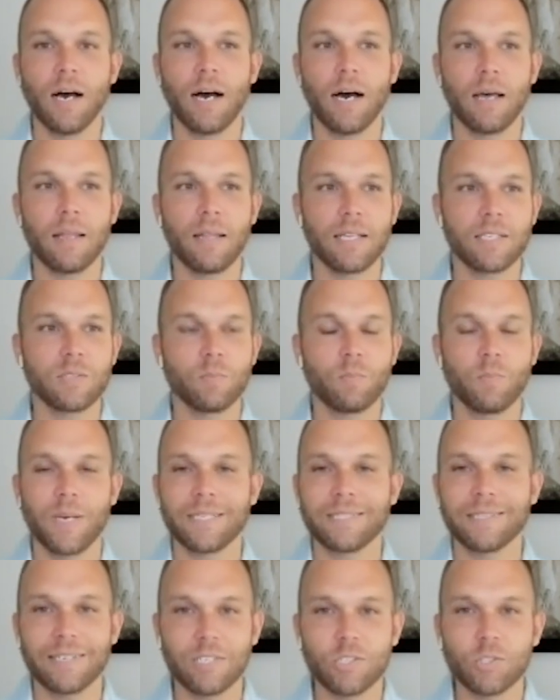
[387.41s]
Uh, that's
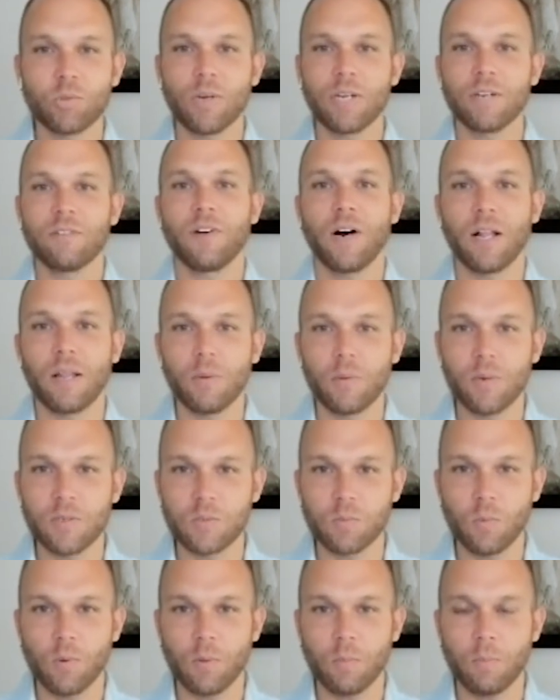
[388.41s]
basically trend following
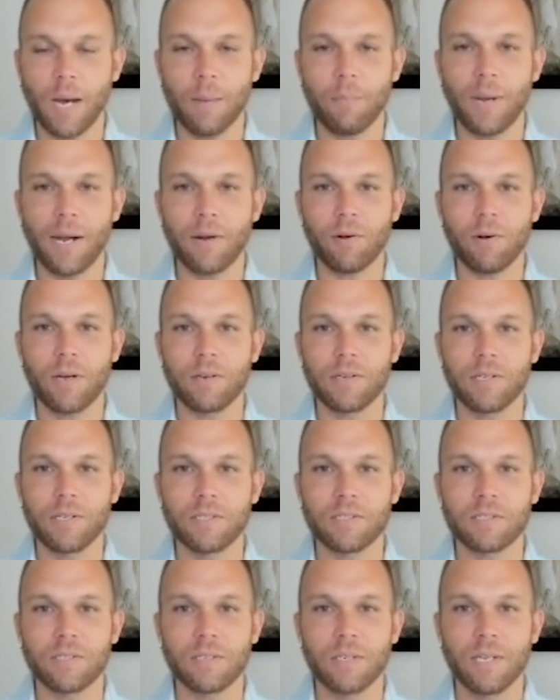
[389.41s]
is what my background
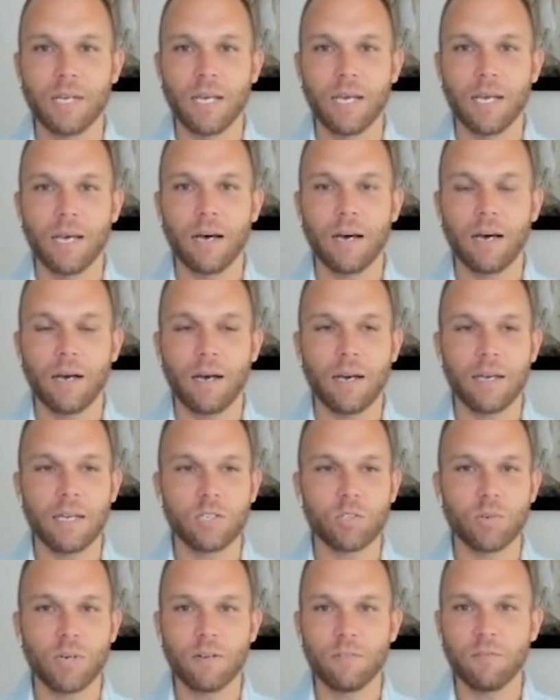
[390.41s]
is. And uh,
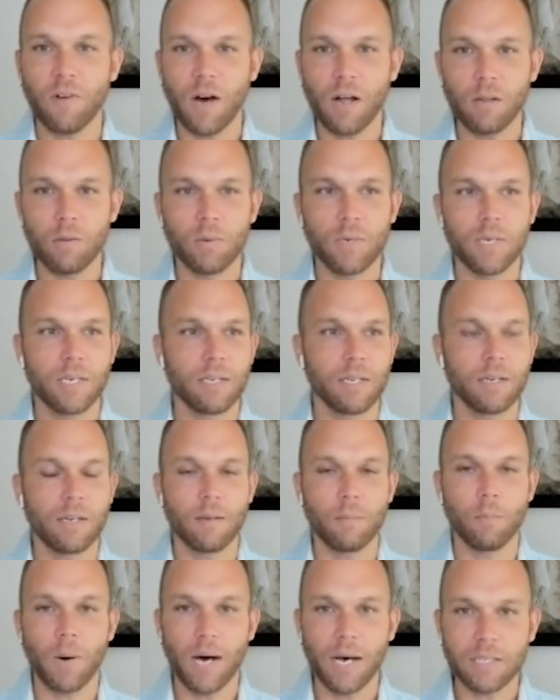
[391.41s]
in trend following and
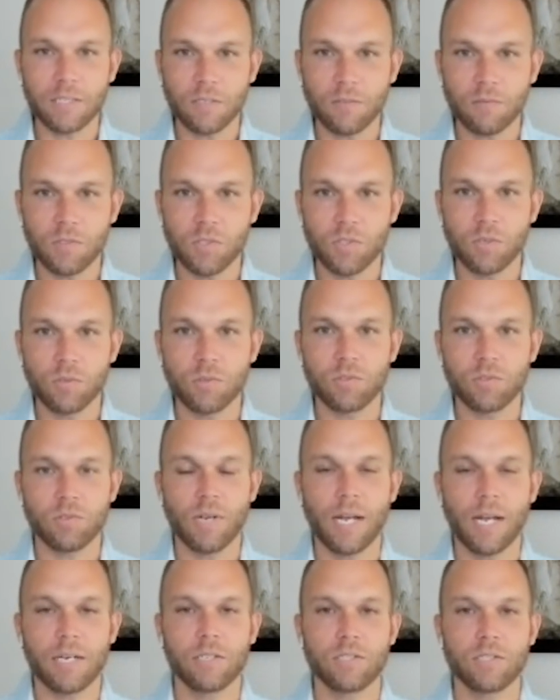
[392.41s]
then positive skew
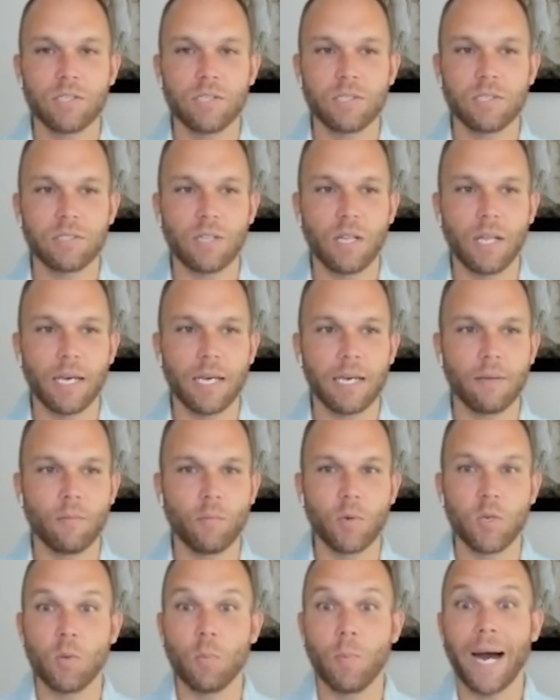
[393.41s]
strategies, like
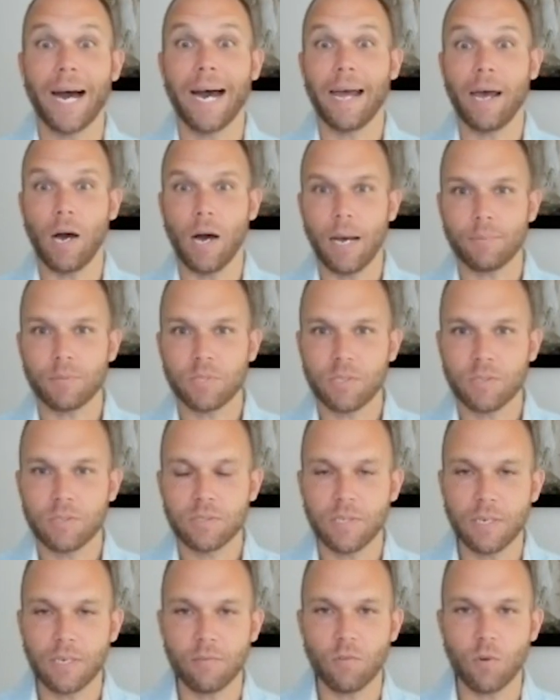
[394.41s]
when you buy
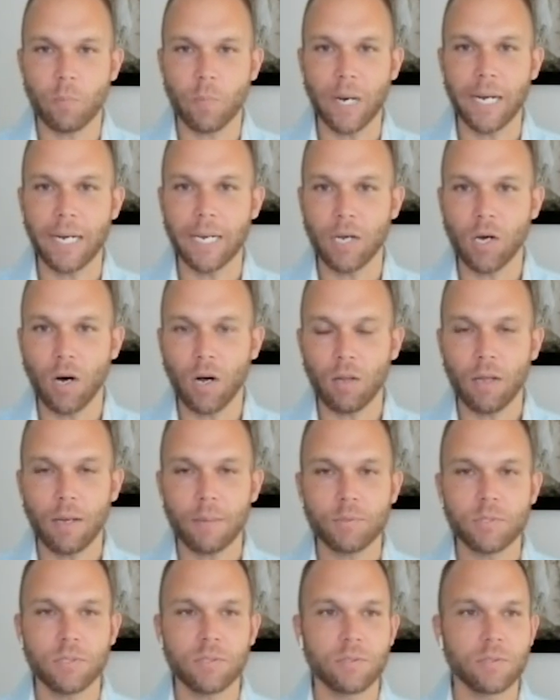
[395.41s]
options, like if you're buying call
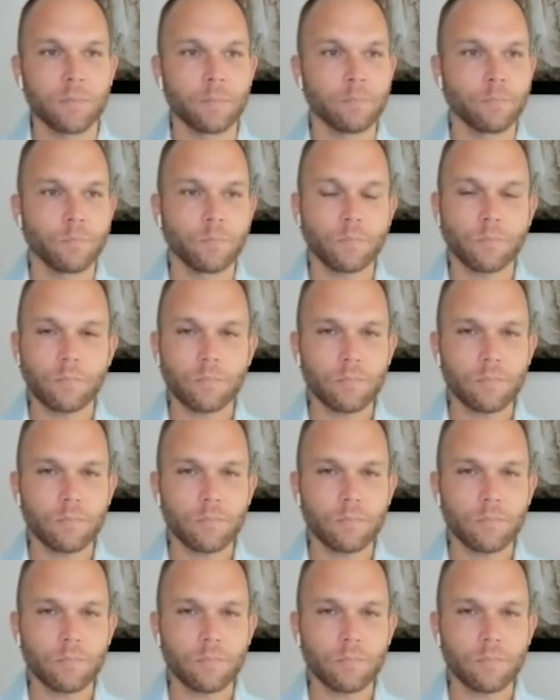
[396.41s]
options,